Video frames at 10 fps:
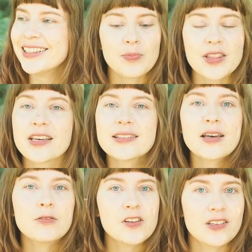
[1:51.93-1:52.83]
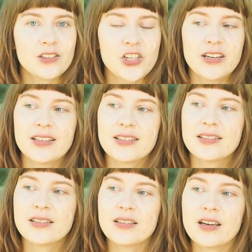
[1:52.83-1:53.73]
The things I would
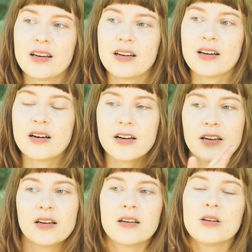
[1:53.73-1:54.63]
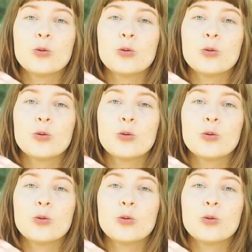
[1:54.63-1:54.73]
suggest are